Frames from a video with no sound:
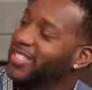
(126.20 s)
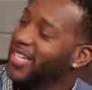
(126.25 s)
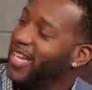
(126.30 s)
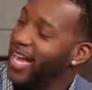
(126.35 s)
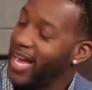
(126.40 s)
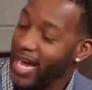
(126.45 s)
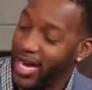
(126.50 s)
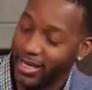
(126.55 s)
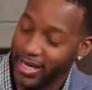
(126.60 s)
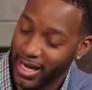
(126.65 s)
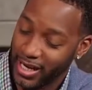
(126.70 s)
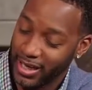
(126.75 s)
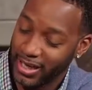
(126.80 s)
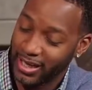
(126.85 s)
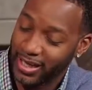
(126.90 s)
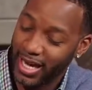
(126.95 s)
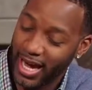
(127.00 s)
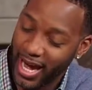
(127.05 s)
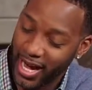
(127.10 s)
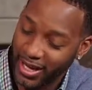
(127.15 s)
glad that the
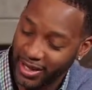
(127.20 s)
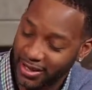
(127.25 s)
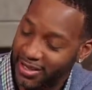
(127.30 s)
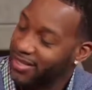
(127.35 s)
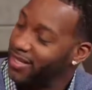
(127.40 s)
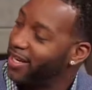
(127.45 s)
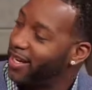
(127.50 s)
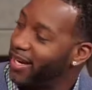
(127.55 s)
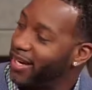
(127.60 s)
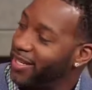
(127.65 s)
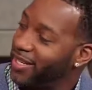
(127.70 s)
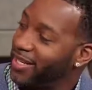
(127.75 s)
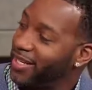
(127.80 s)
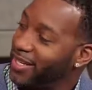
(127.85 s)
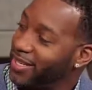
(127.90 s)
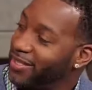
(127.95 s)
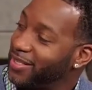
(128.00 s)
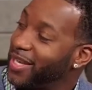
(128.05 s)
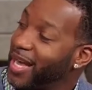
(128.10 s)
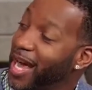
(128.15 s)
guy, he said,
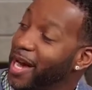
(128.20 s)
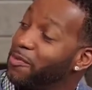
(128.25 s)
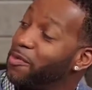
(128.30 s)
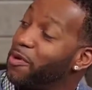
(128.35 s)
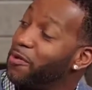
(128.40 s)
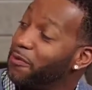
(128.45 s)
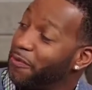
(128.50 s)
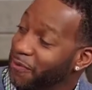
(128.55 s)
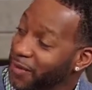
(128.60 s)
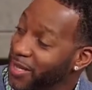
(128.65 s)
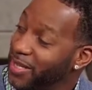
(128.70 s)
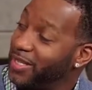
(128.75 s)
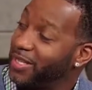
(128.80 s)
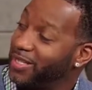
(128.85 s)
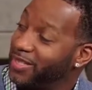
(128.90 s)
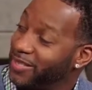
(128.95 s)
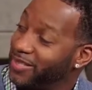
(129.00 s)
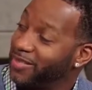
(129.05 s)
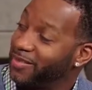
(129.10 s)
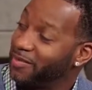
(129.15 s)
his game don't fit
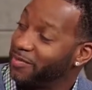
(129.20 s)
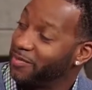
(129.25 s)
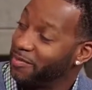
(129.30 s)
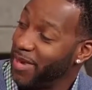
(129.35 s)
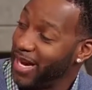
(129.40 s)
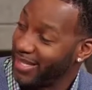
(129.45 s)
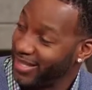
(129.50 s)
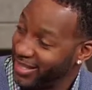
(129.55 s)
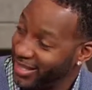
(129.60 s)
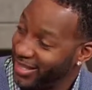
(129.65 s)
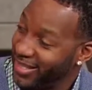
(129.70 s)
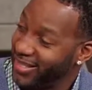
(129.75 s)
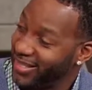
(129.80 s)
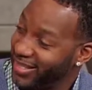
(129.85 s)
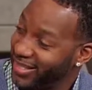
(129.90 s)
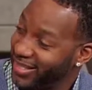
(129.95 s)
my sneakers.